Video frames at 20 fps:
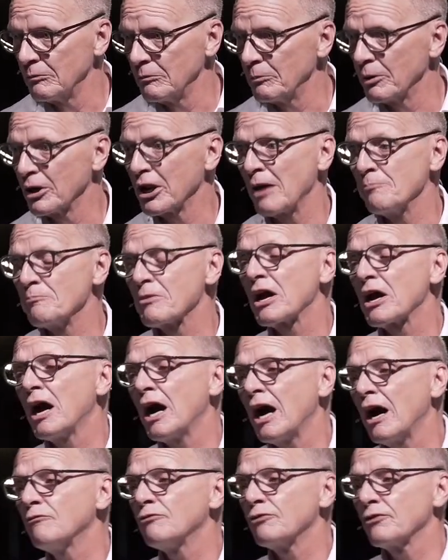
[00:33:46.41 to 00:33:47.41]
but I'm
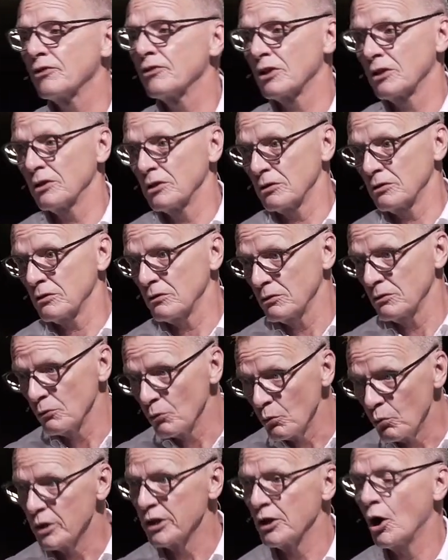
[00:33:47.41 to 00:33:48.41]
confident
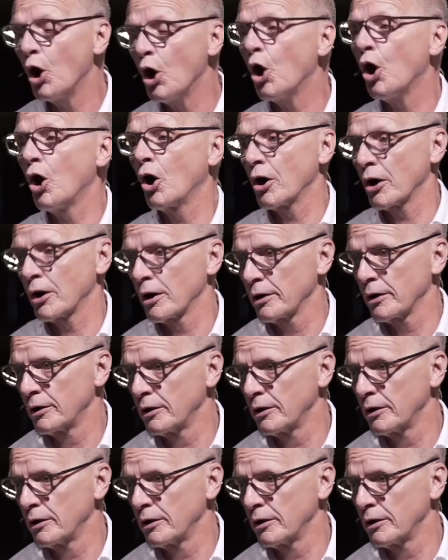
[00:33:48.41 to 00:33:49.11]
we are